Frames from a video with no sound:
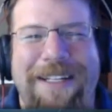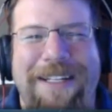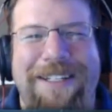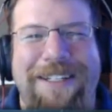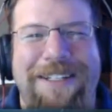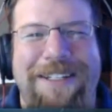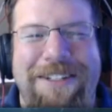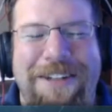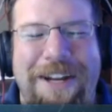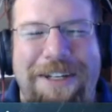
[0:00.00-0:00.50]
It's
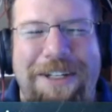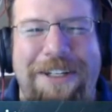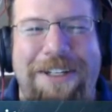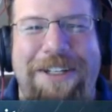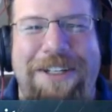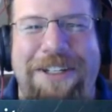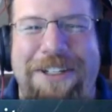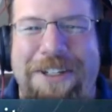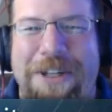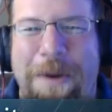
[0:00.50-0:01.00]
such a
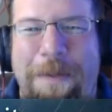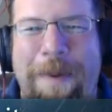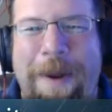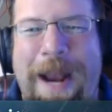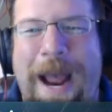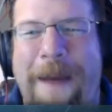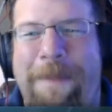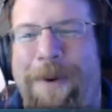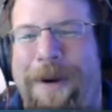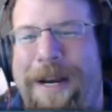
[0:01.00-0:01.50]
stupid
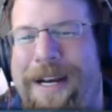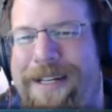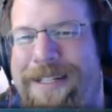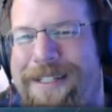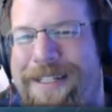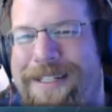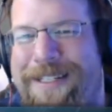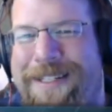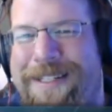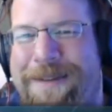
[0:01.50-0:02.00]
operating
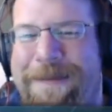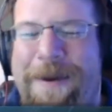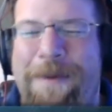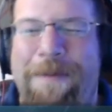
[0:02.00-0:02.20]
system.